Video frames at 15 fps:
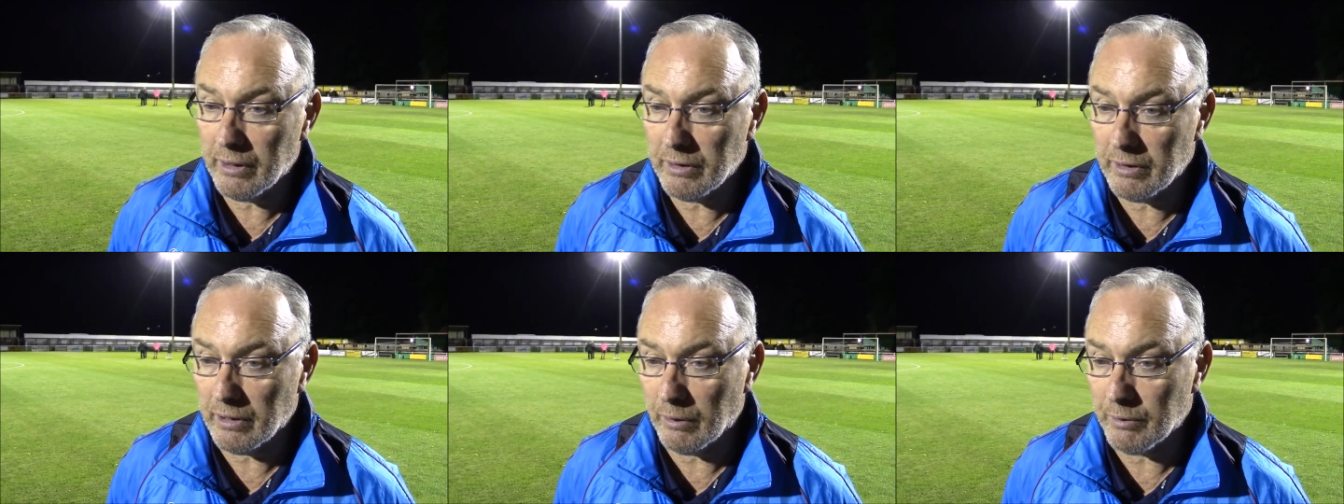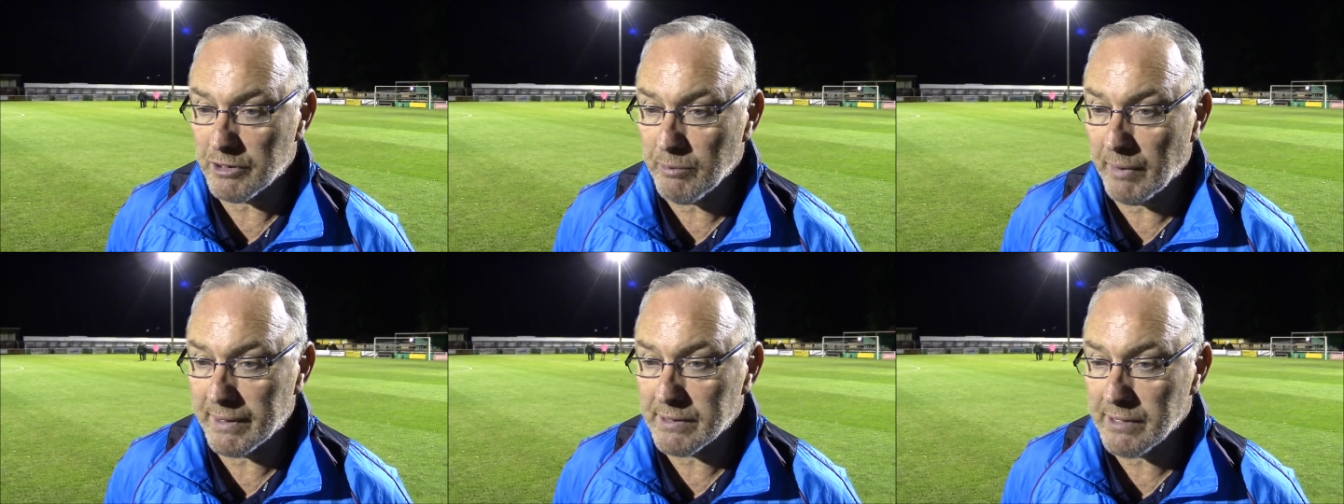He's
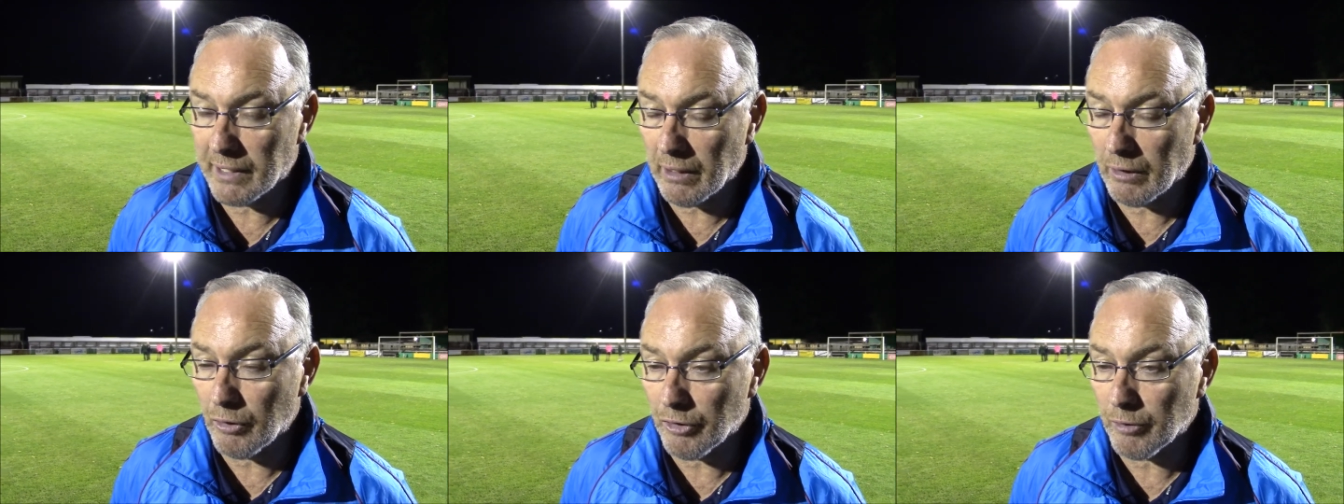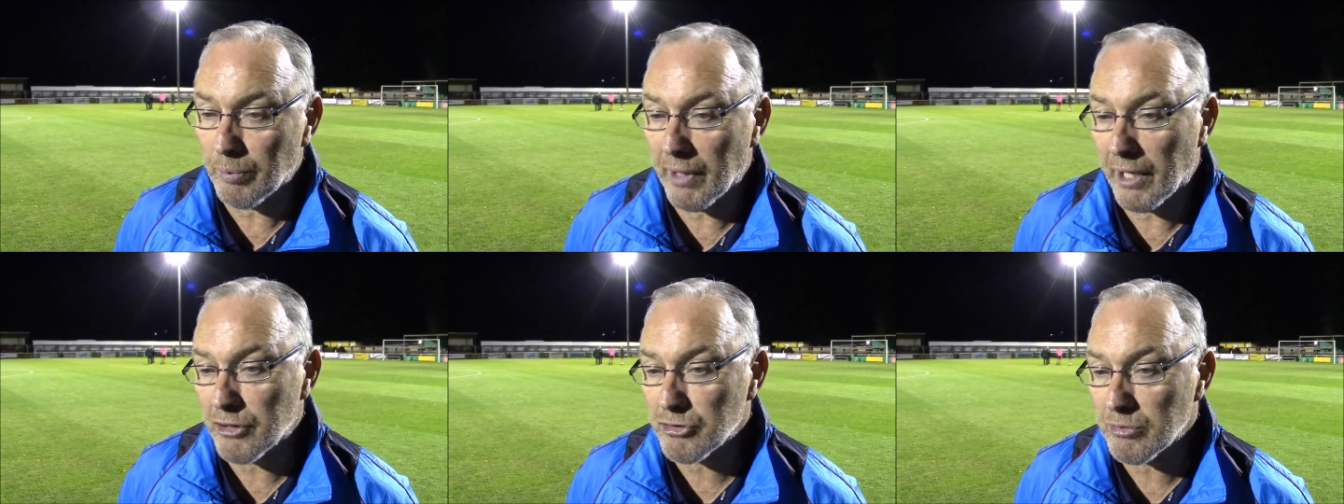maintained a lot of the
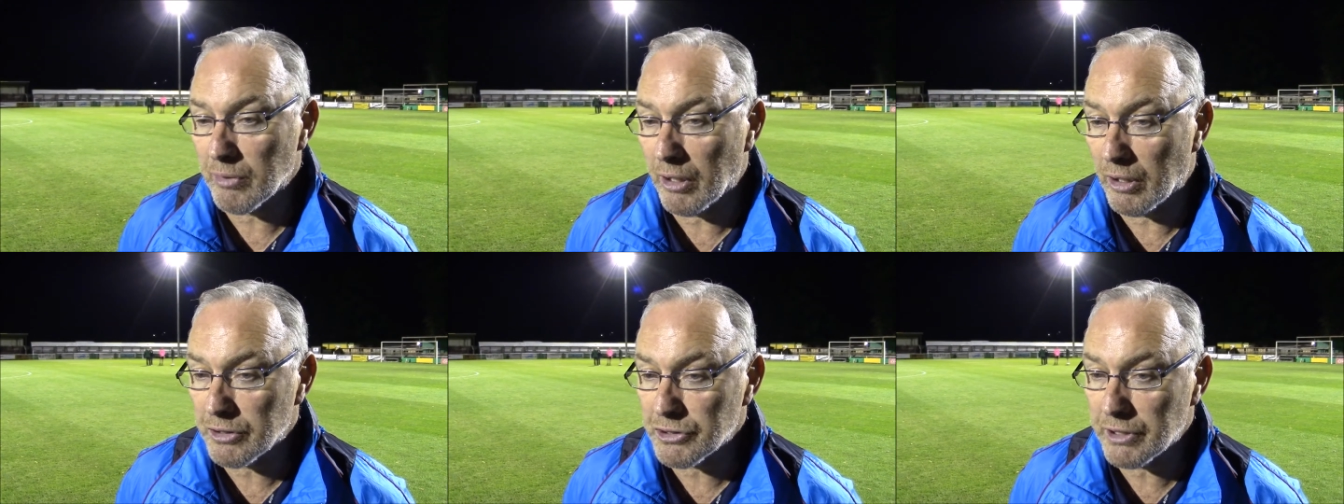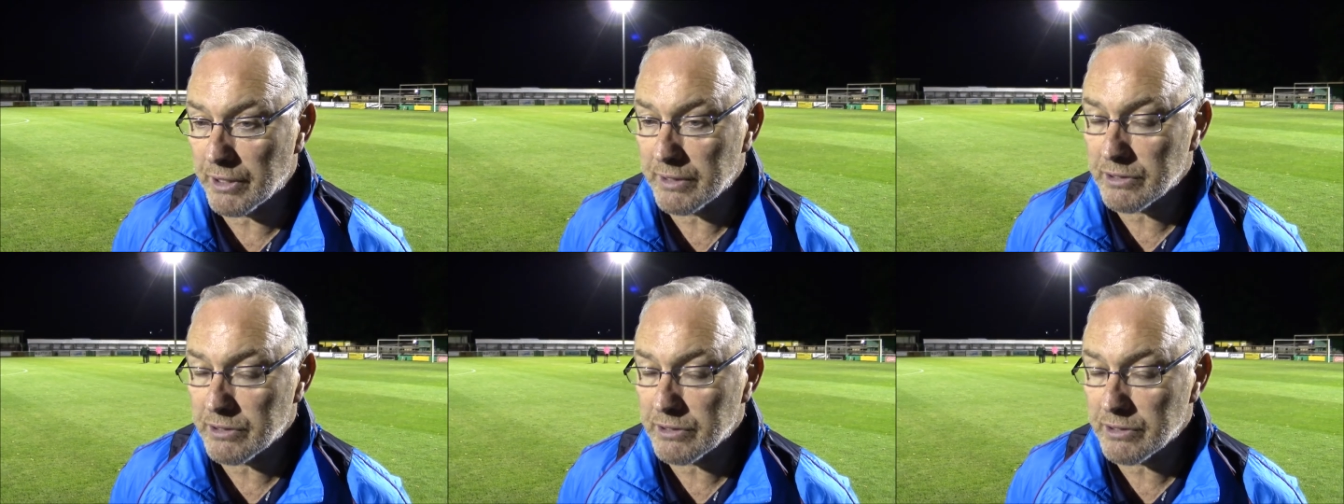players from last year.